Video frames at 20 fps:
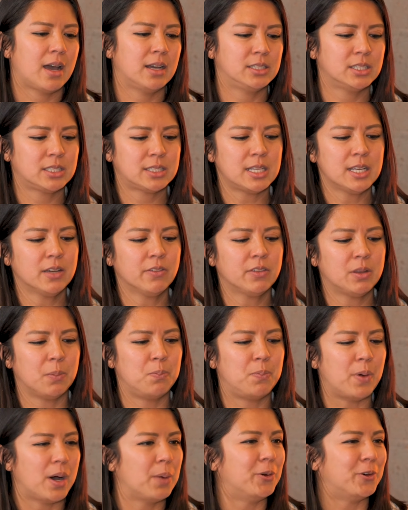just think of the
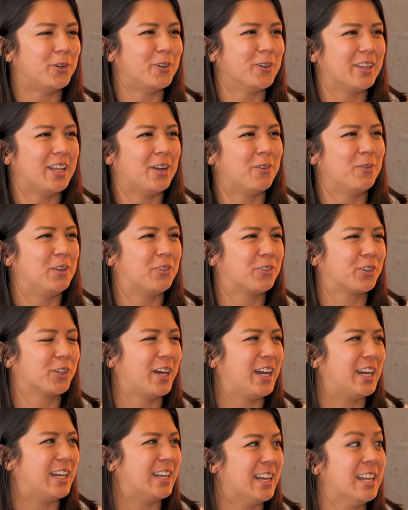bubble that we've
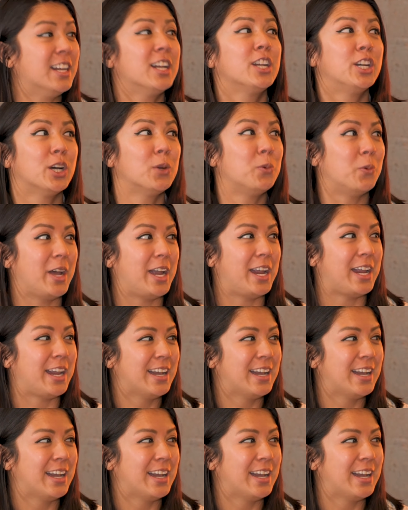created in a good way.